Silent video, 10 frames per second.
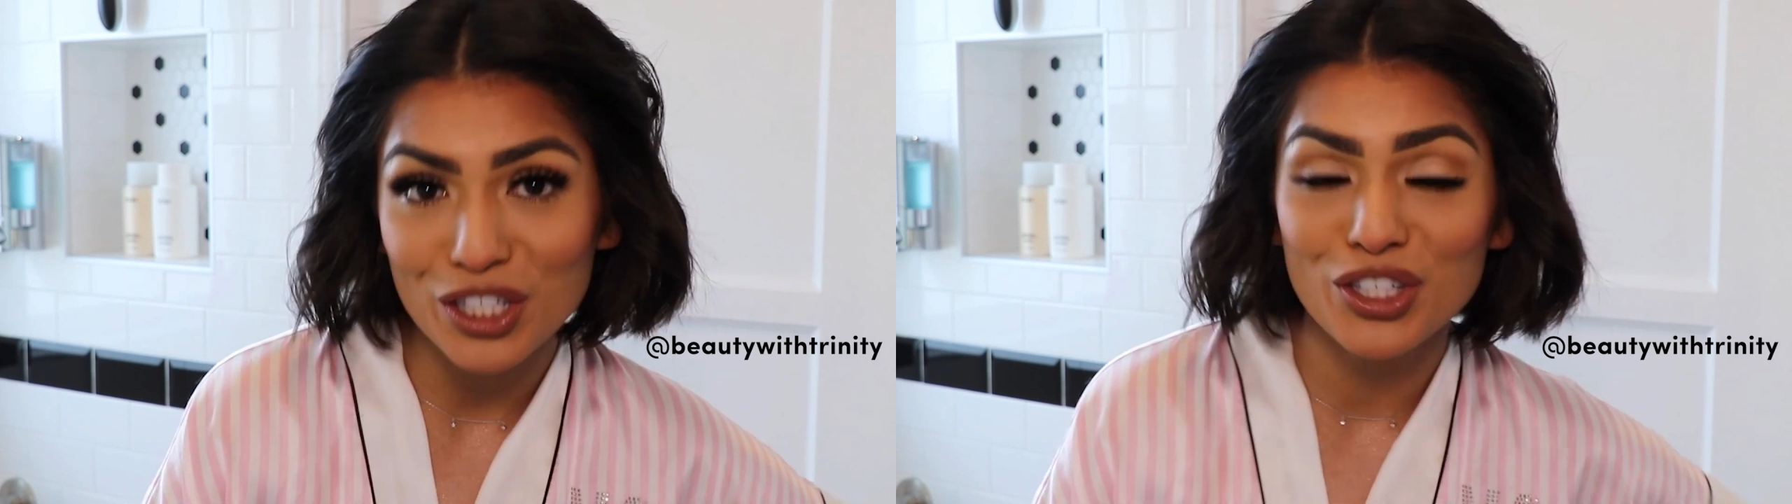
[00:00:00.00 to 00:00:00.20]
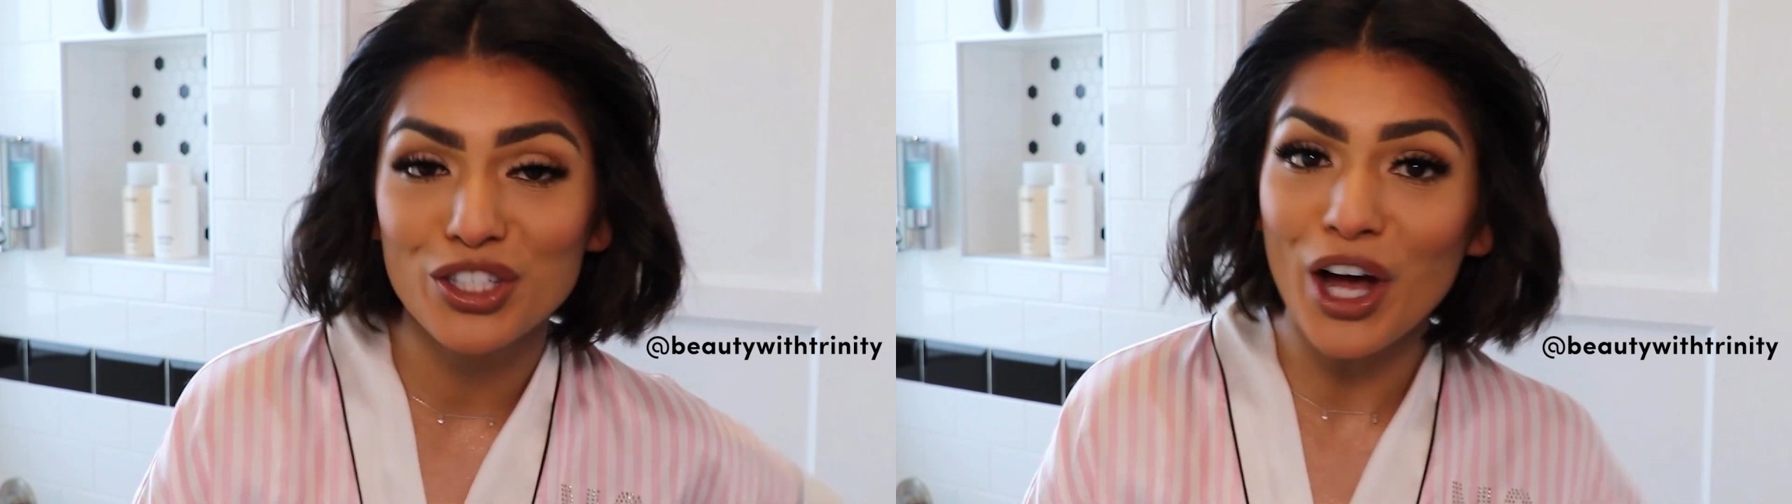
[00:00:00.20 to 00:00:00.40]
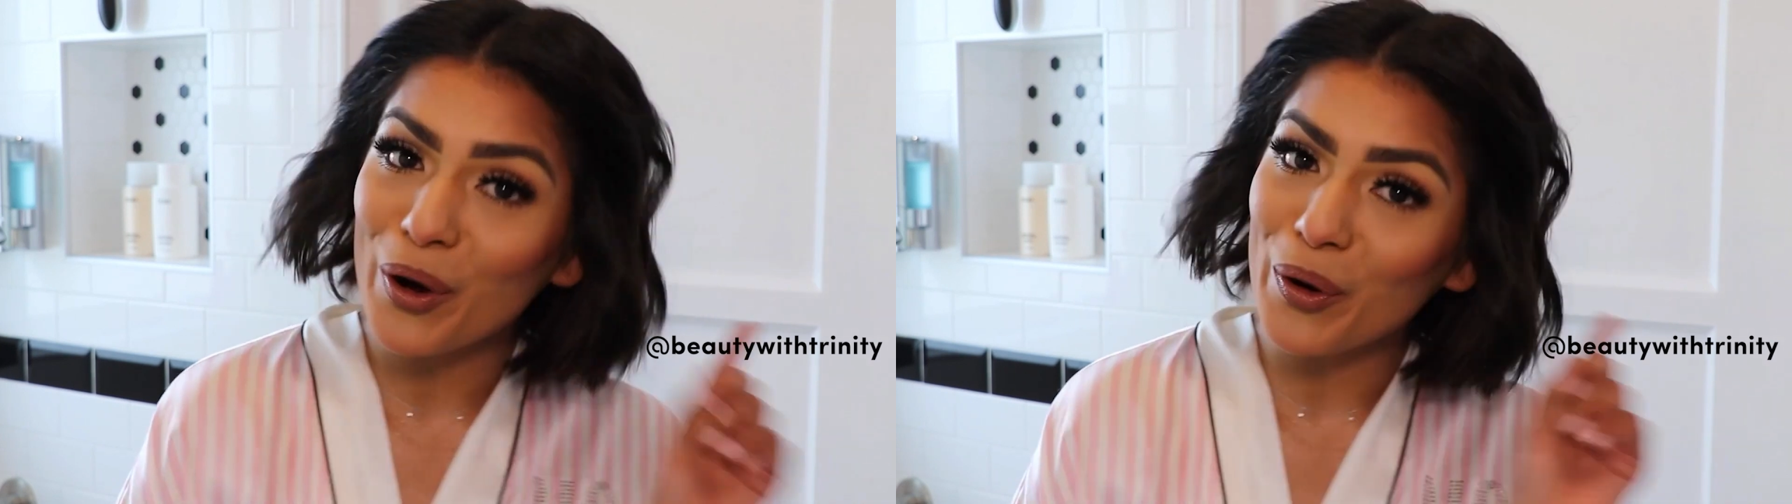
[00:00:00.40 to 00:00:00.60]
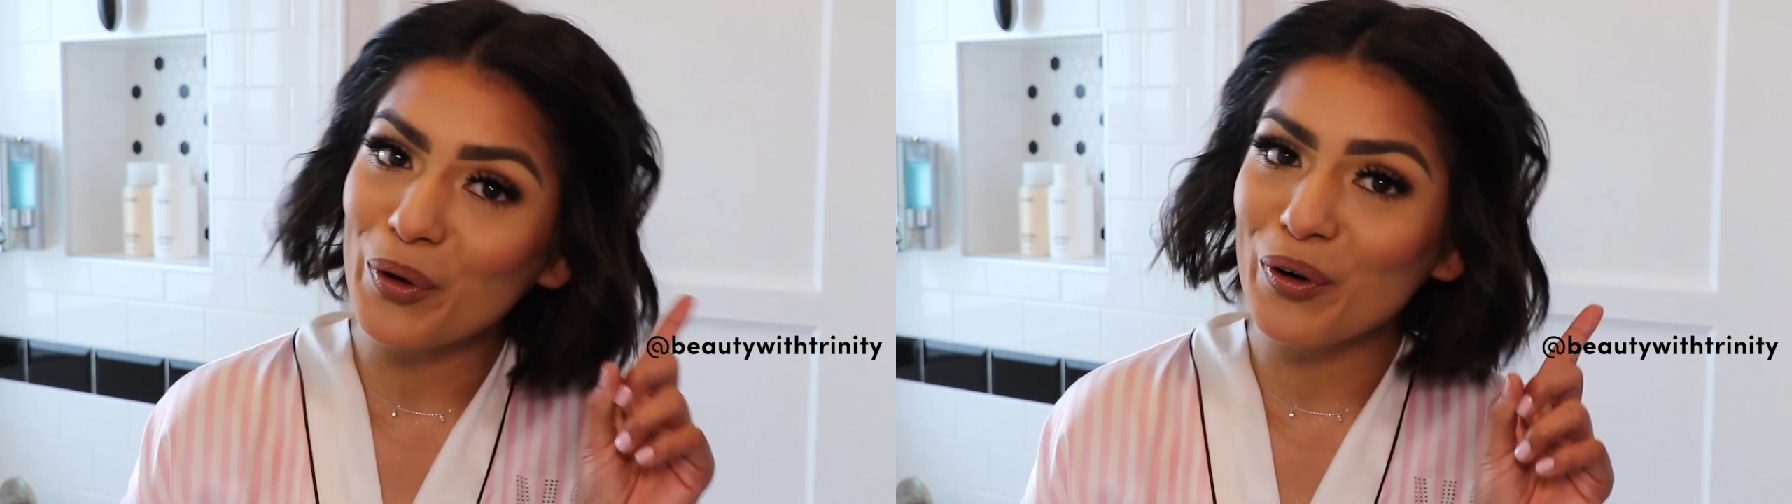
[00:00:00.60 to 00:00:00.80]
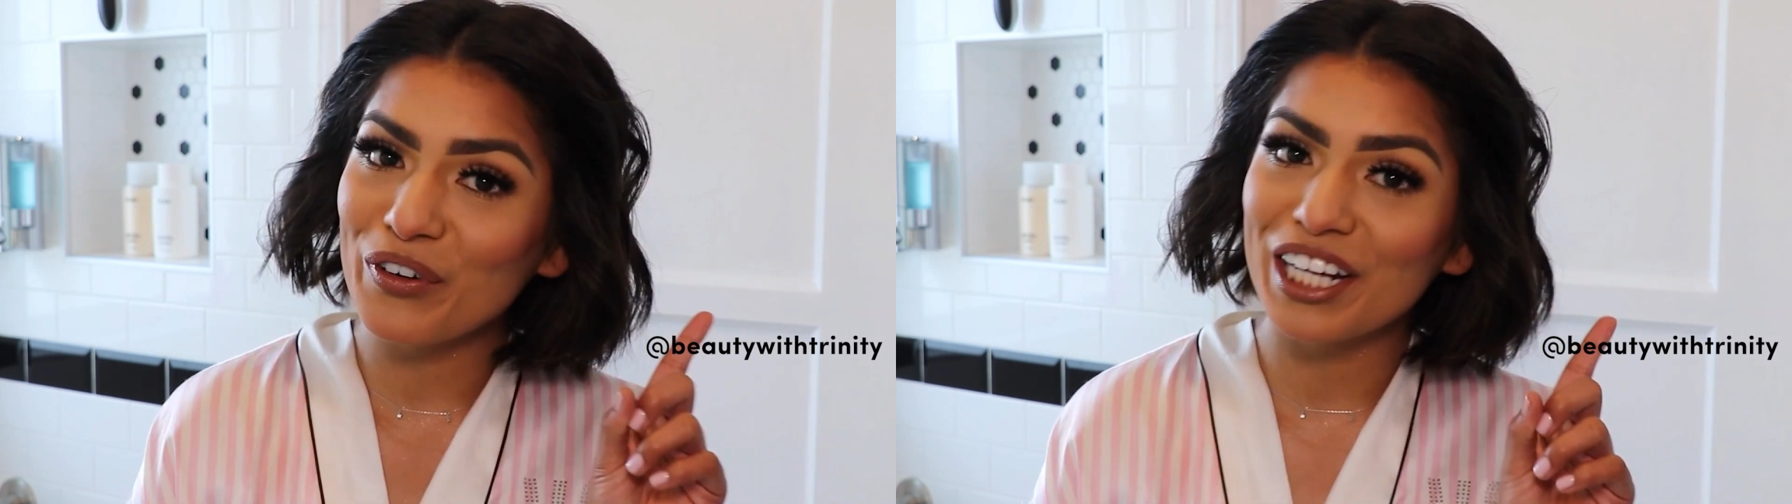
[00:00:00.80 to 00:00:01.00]
don't
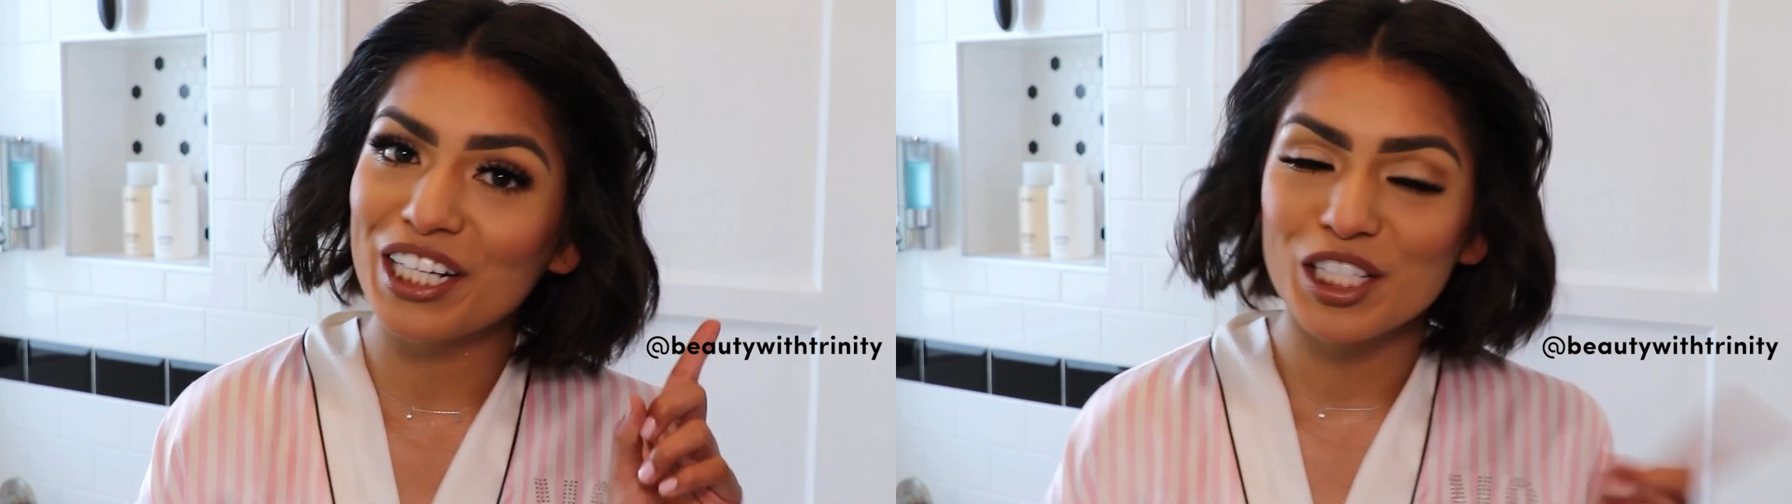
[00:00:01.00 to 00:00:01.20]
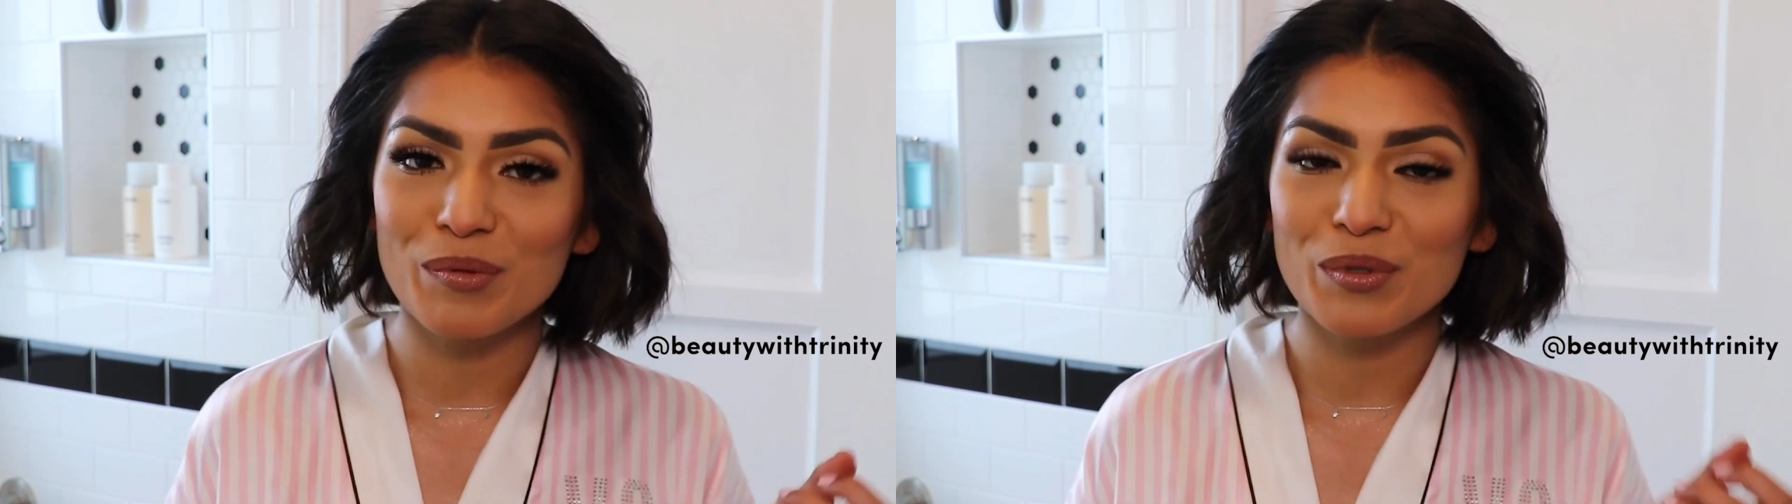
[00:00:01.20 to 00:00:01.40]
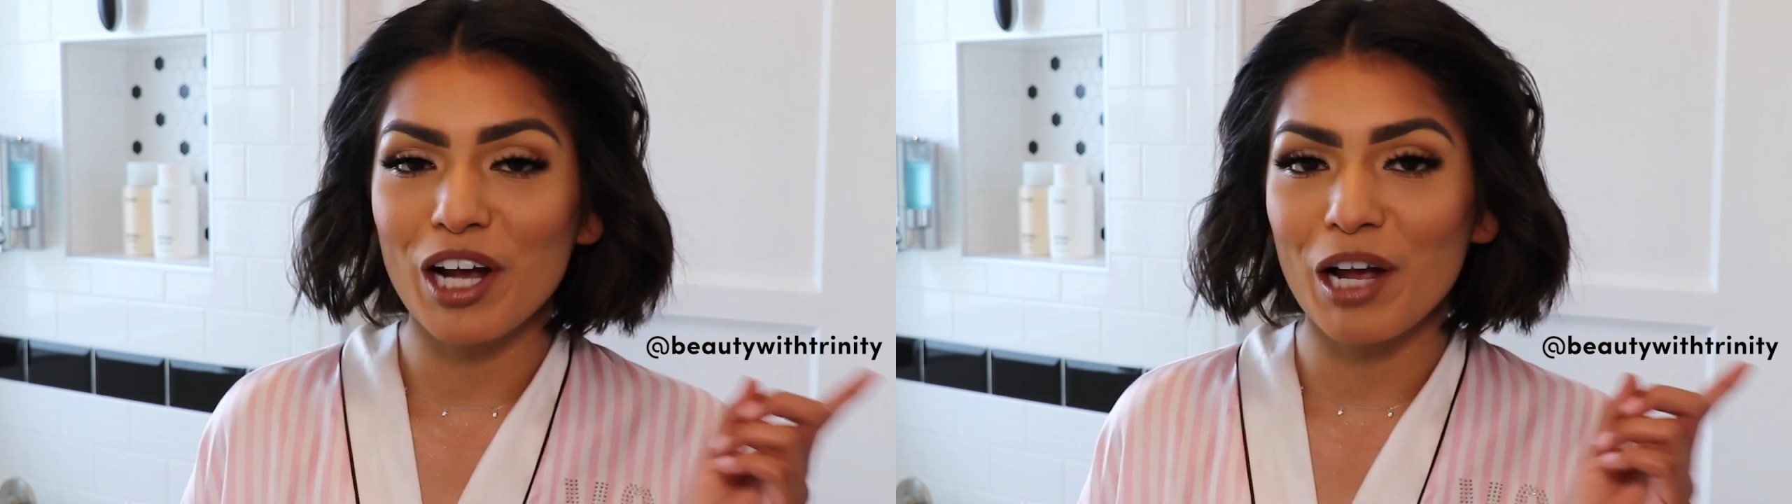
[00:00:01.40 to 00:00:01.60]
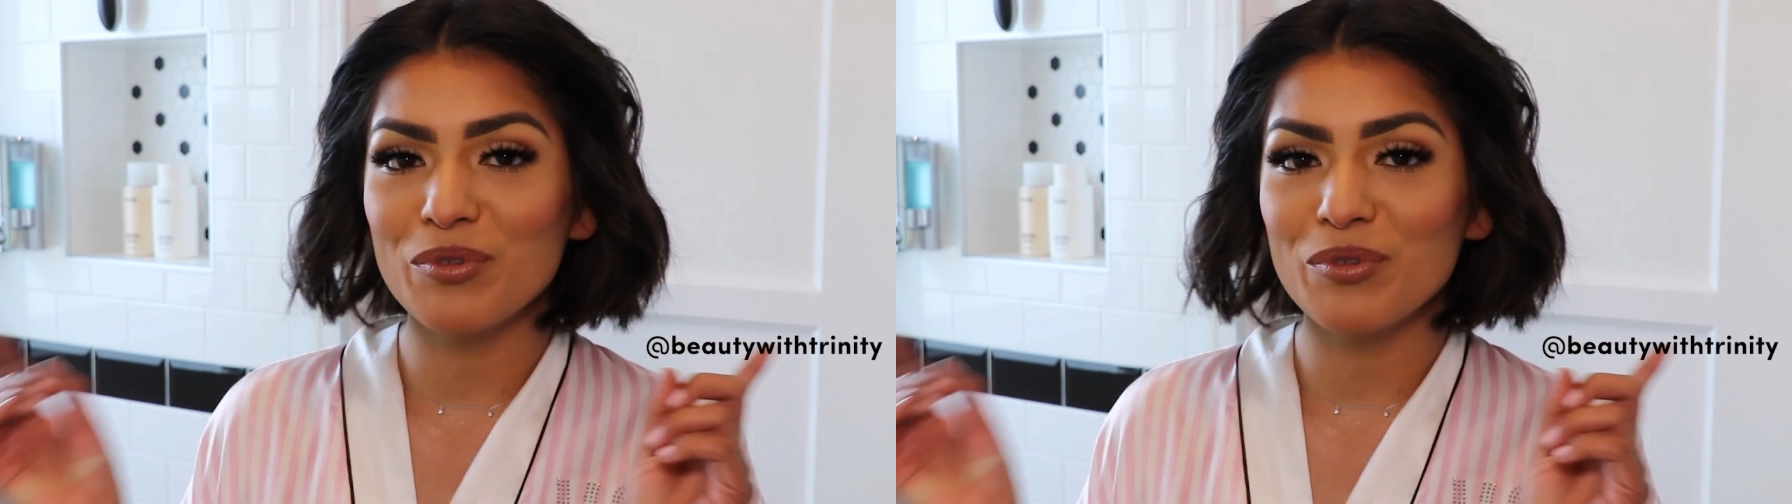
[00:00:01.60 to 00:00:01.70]
forget to subscribe